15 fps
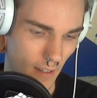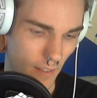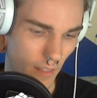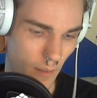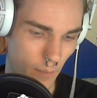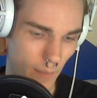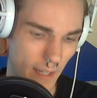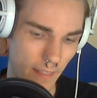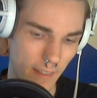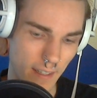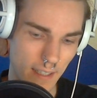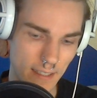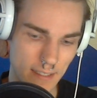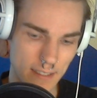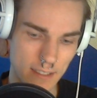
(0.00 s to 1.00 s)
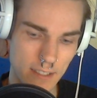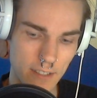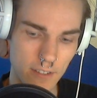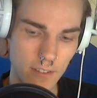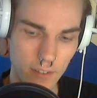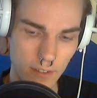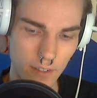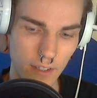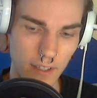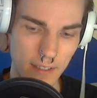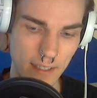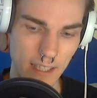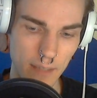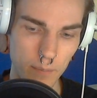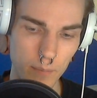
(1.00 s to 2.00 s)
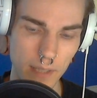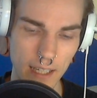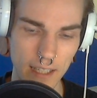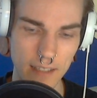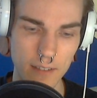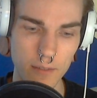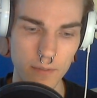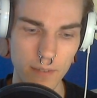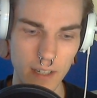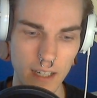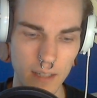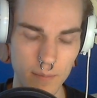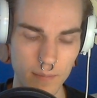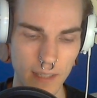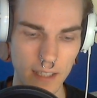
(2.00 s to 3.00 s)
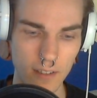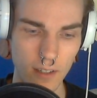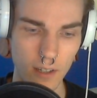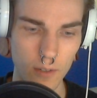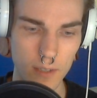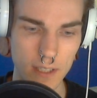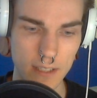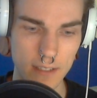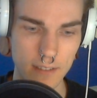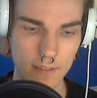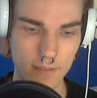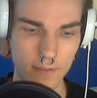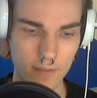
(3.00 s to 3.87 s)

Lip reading: The main thing is to not get behind and farm, like always.